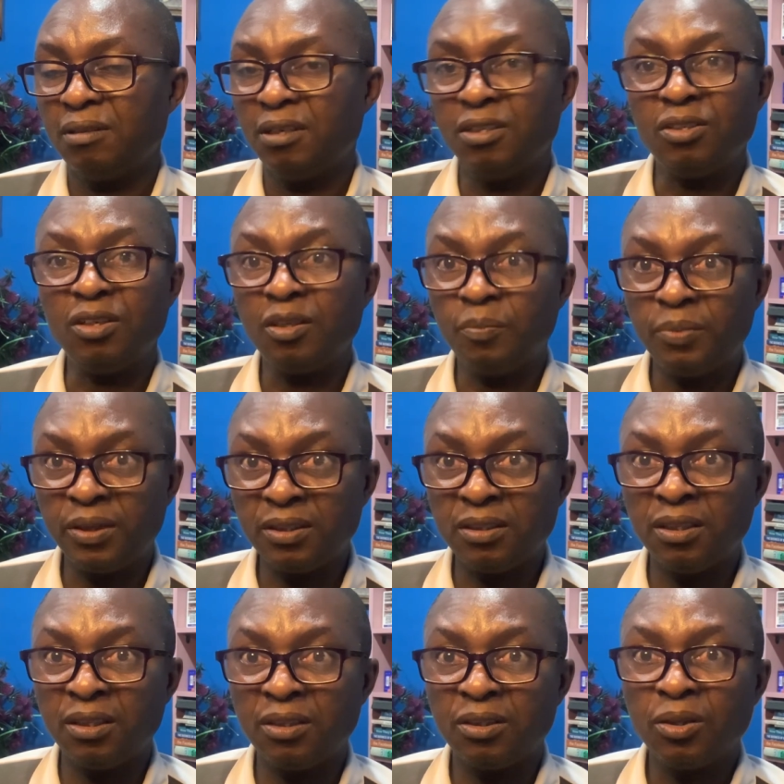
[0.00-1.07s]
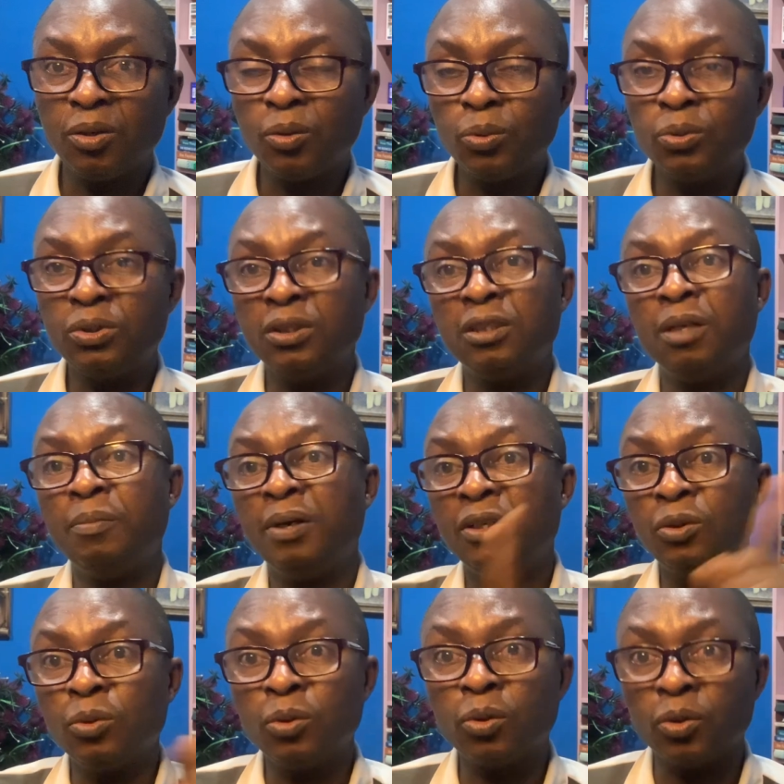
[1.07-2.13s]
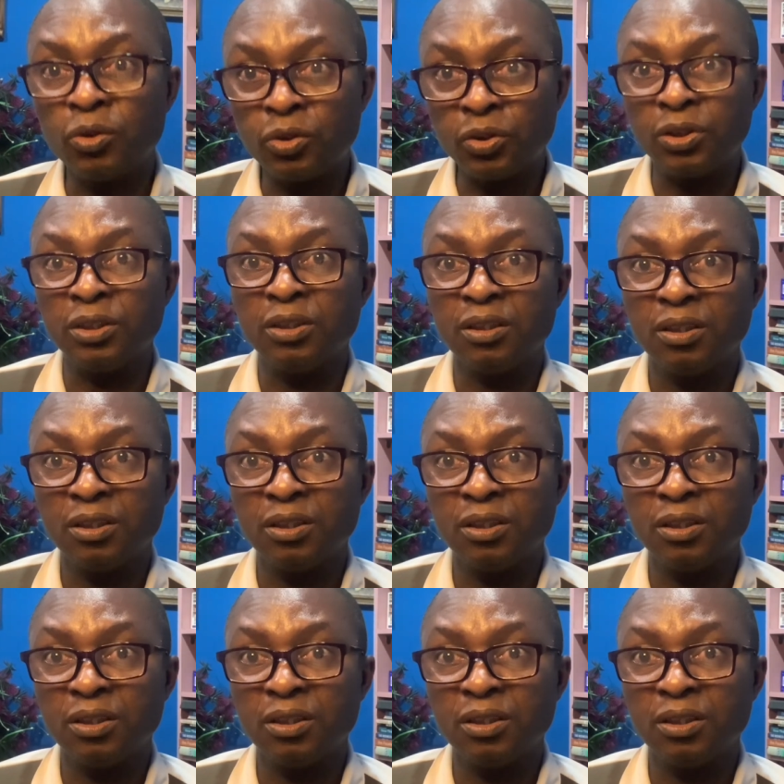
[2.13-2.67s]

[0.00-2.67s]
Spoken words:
He's not the president who thinks about the whole country.